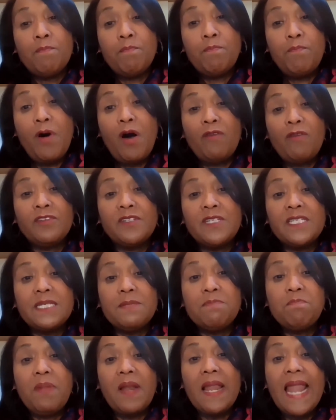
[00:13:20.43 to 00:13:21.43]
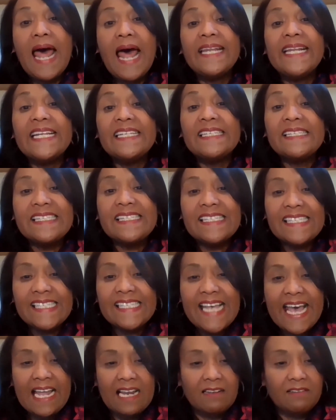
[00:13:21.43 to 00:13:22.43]
poverty plan
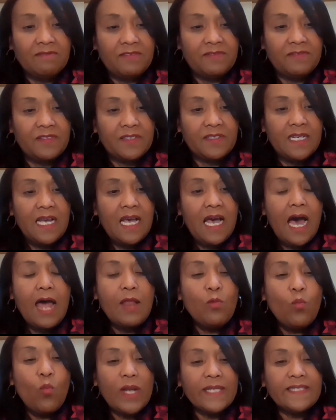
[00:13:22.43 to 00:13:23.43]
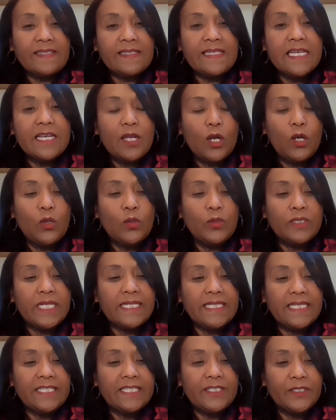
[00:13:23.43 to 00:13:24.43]
itself and what's
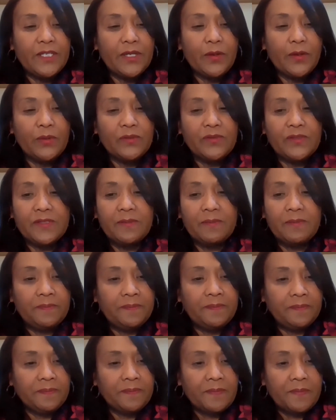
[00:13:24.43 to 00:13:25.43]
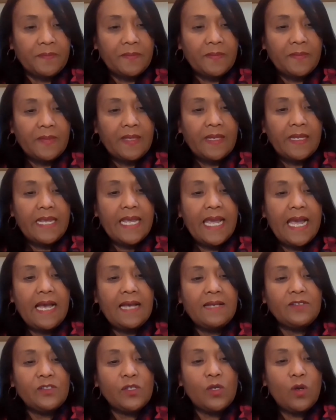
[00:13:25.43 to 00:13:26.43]
included in those. Yeah,
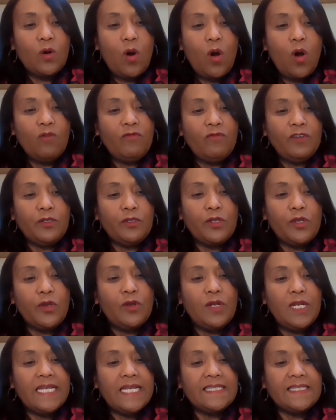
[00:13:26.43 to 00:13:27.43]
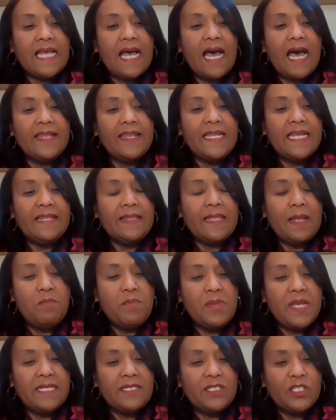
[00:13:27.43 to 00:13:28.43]
so over to you, Lisa, and in the
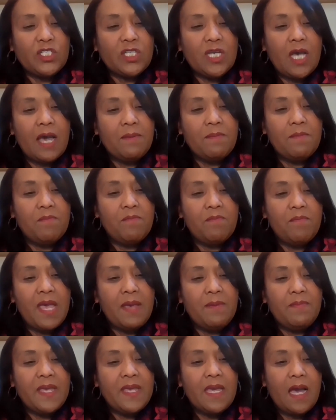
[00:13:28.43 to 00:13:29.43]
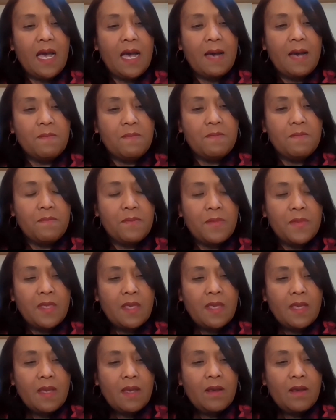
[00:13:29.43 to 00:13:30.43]
meantime, maybe
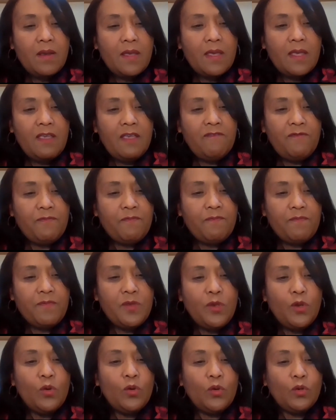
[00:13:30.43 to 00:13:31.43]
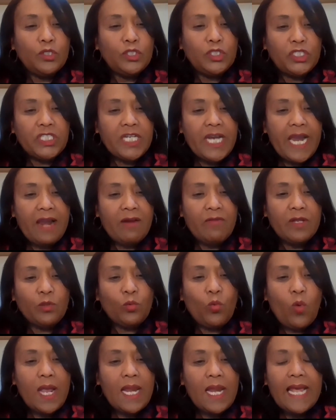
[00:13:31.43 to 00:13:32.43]
if you could share it
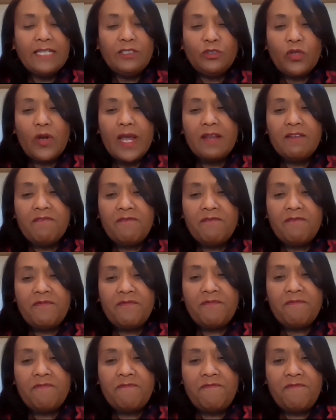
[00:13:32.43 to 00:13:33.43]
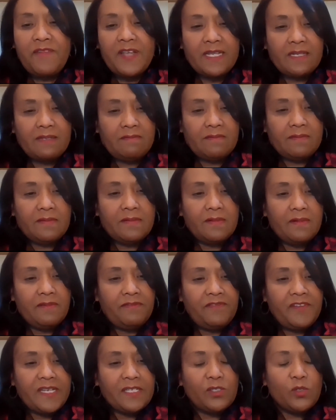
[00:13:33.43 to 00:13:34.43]
while I try and
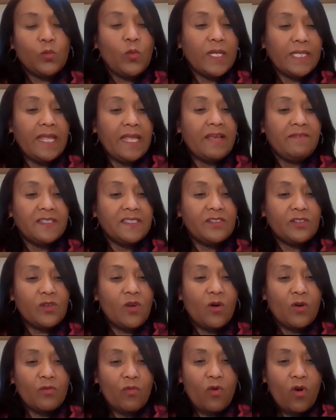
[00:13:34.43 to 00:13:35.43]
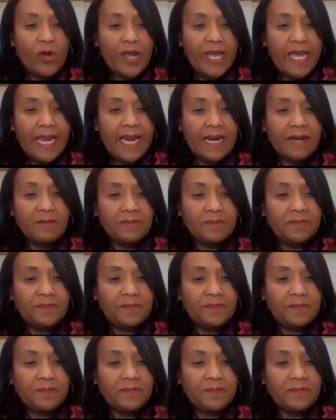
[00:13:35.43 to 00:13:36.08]
fix whatever's gone wrong here.